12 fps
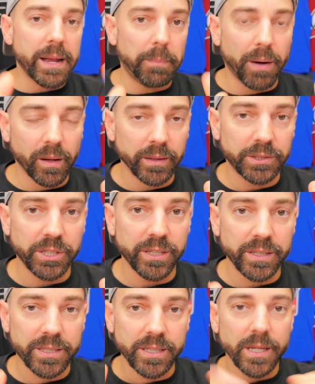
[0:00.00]

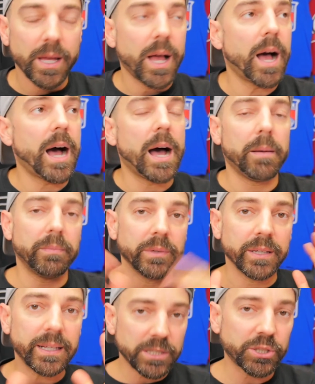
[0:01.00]
apologies. Um,
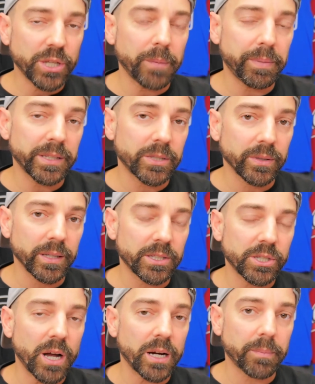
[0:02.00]
let's jump into it. Let's
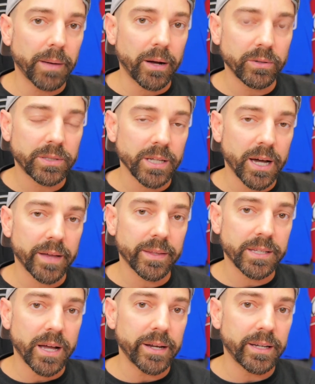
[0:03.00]
talk about uh, the
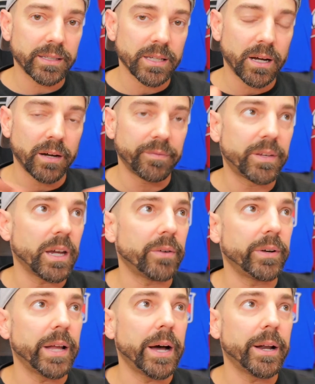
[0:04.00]
signings of
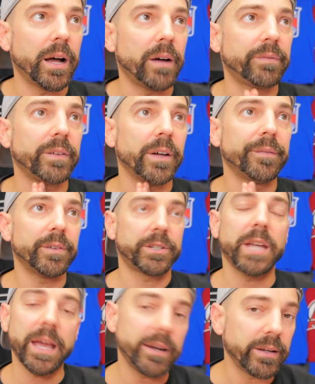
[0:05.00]
Gurianov,
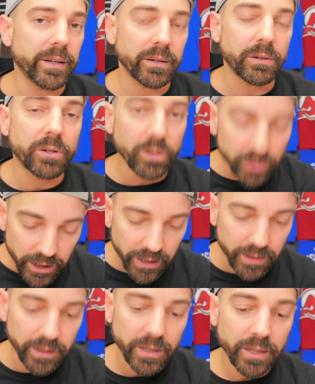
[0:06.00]
Virtanen, and
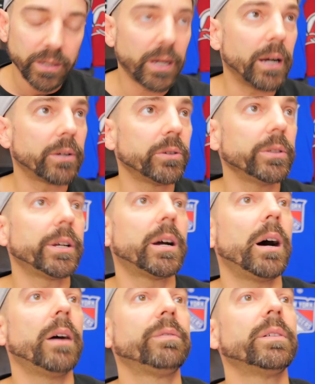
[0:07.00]
Kulik, uh,
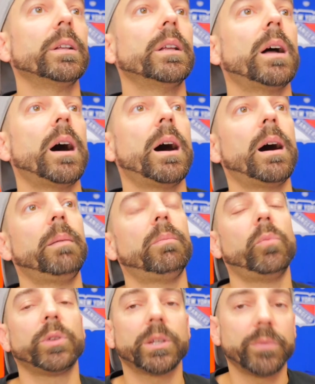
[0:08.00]
Kulikov um,
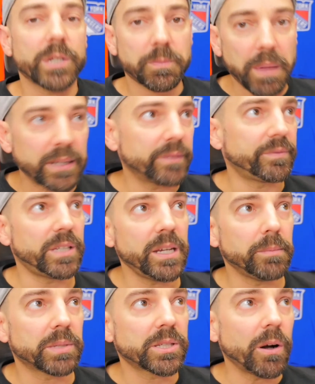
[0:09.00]
with their respective
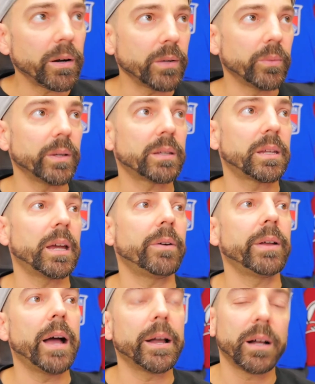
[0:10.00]
teams. Starting with
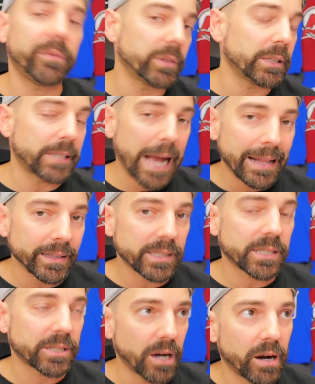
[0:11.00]
Gurianov with the Dallas
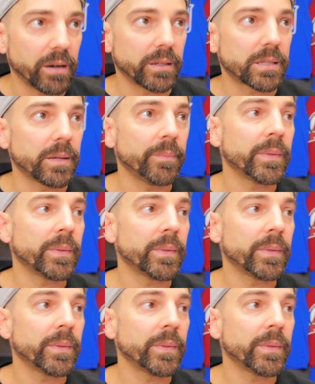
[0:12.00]
Stars.